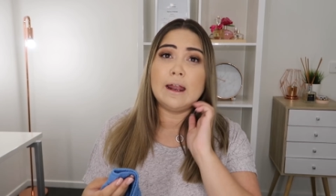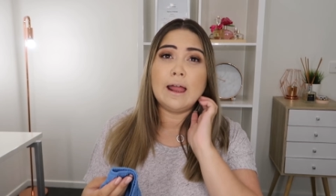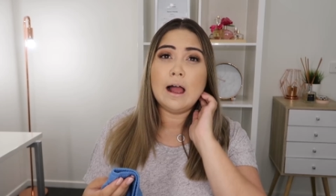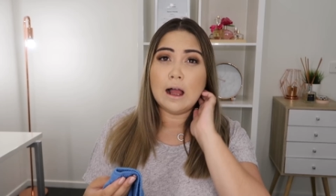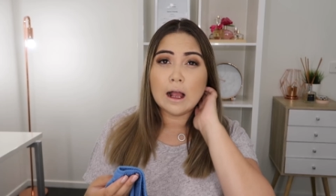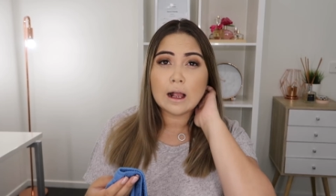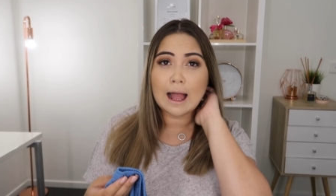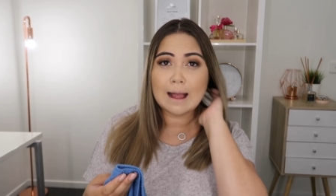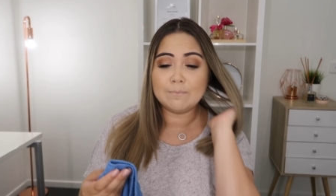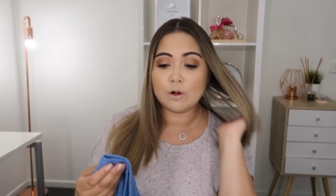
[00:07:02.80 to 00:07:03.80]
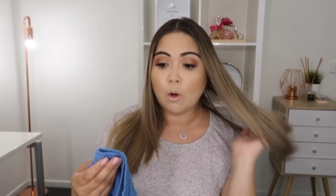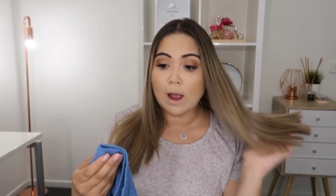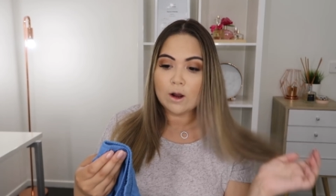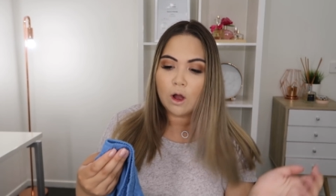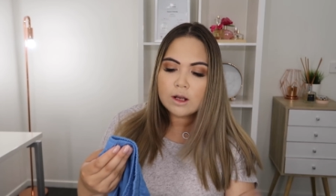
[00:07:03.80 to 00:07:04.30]
that are um,
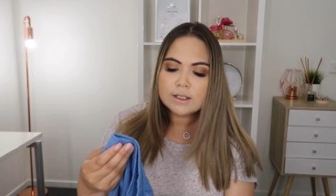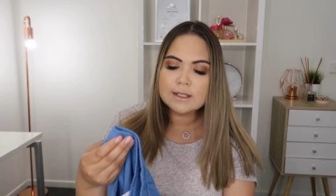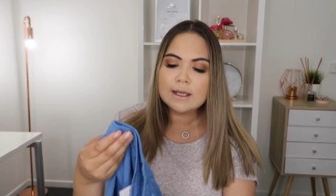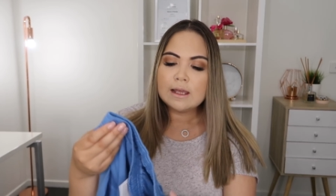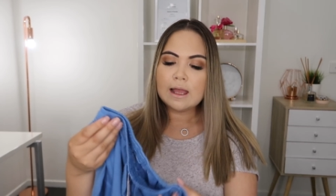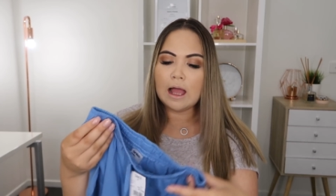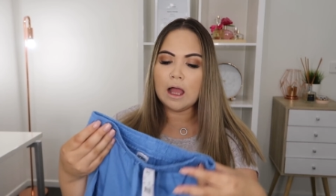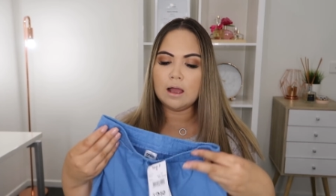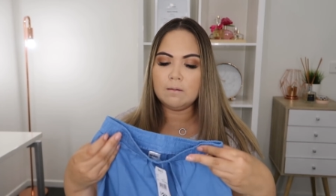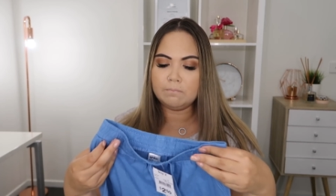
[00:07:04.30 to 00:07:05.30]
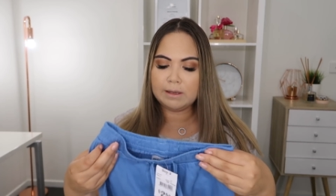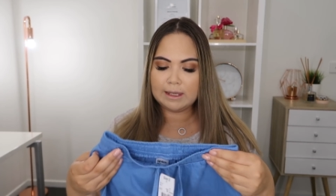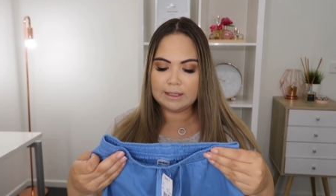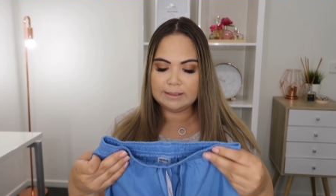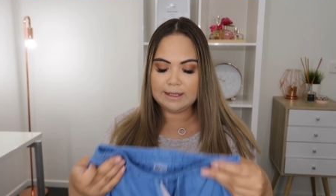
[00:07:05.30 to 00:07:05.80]
quite hot um,
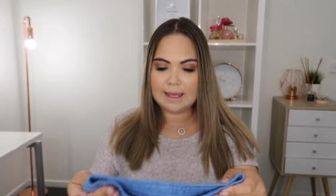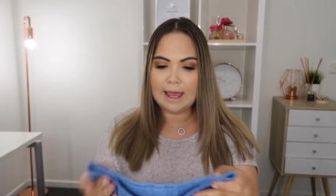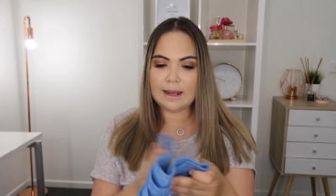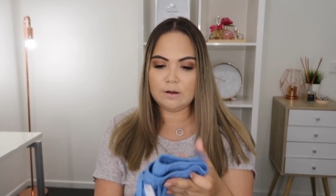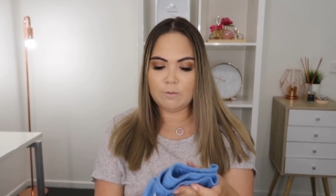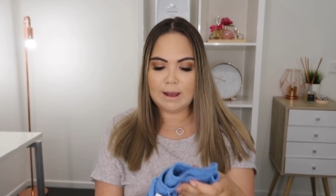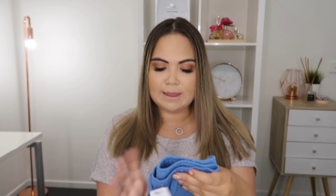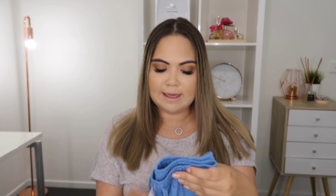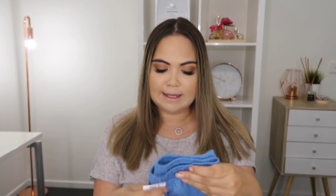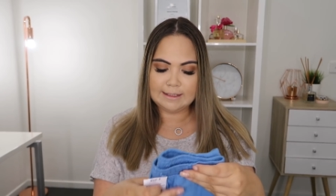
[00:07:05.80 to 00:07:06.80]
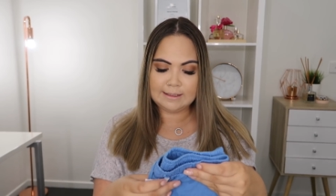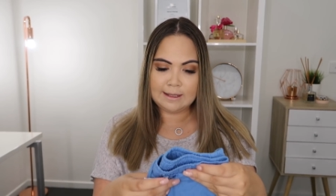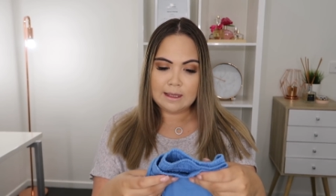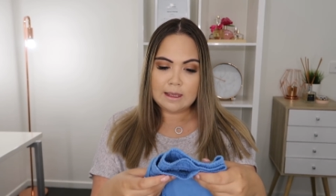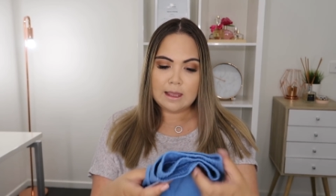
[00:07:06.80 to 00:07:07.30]
because you can wear these
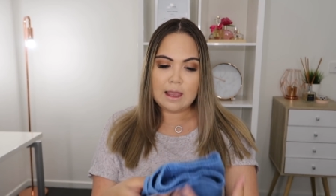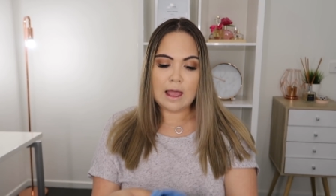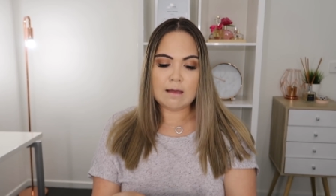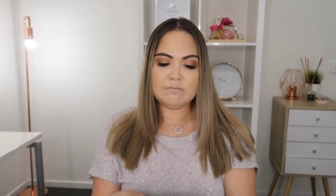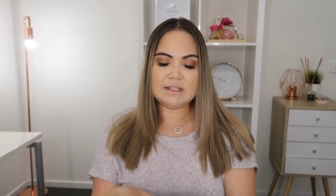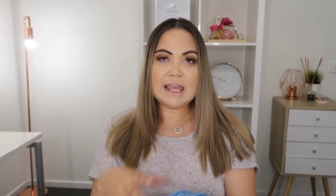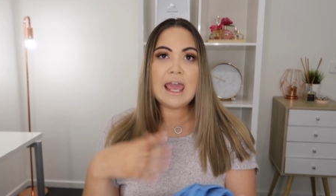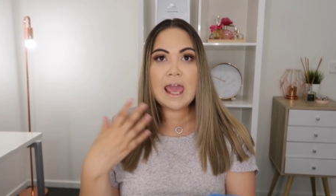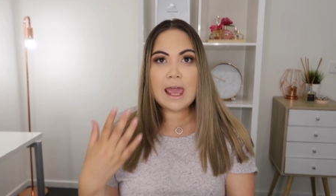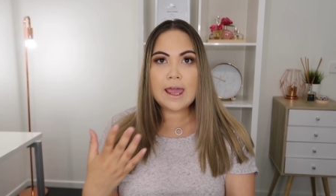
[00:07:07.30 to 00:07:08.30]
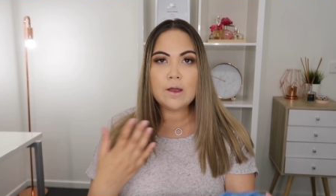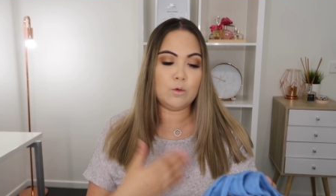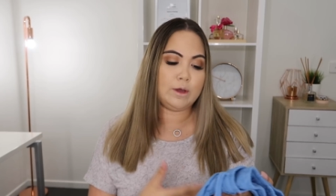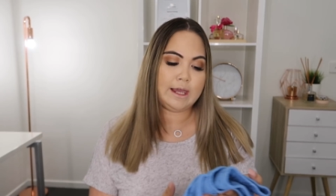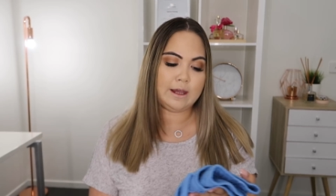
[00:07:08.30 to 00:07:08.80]
um, to care
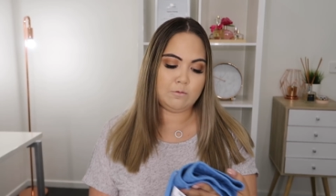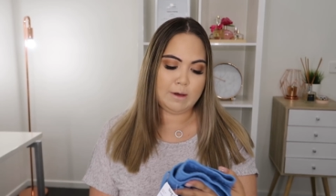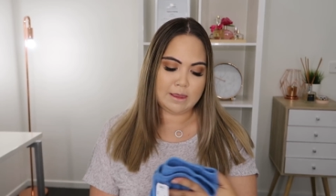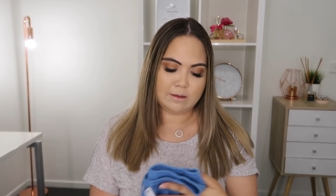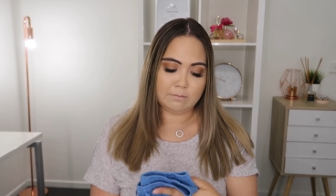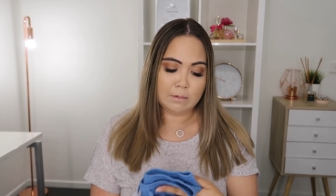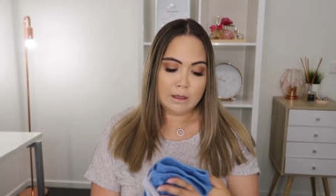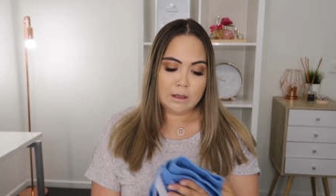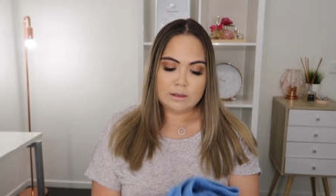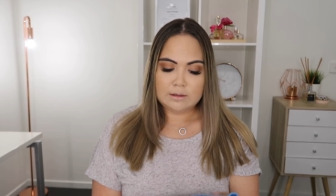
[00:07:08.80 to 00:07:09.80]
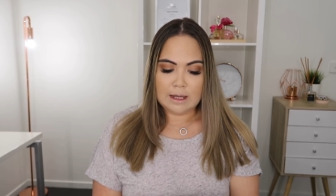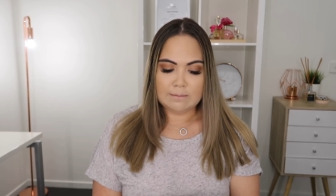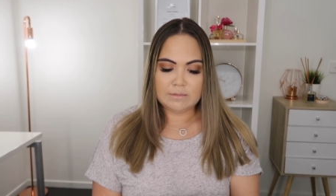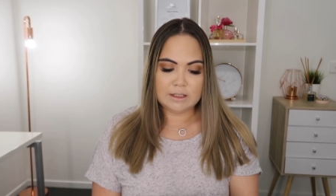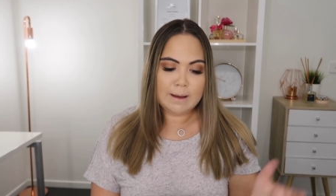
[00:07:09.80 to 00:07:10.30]
or you can wear them
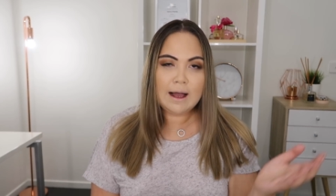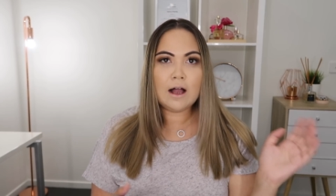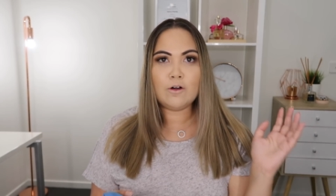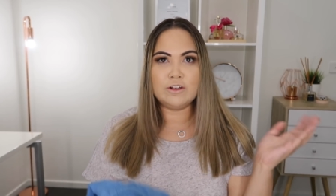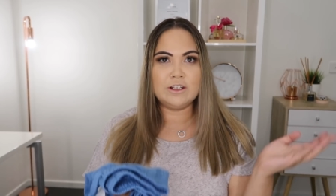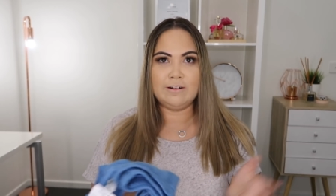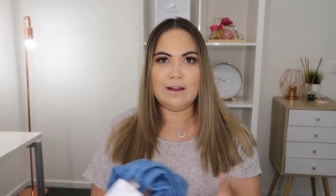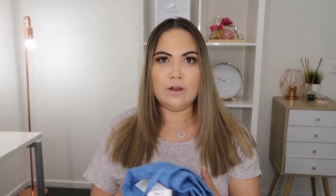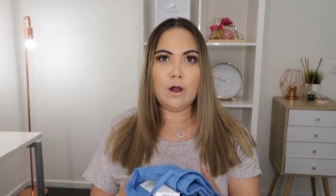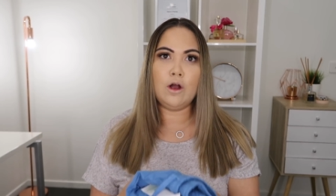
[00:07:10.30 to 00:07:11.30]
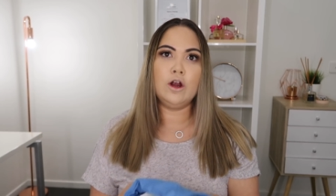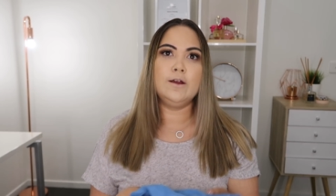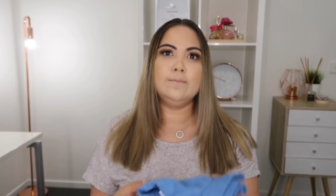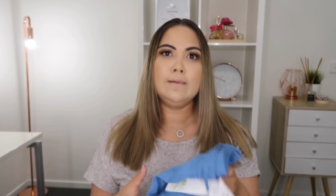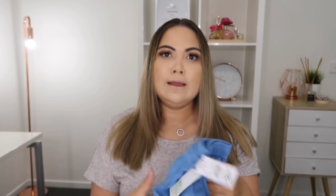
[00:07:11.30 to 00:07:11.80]
um, to the park or just around the
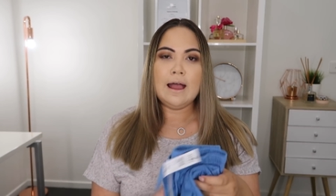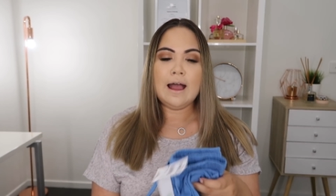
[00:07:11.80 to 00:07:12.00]
home.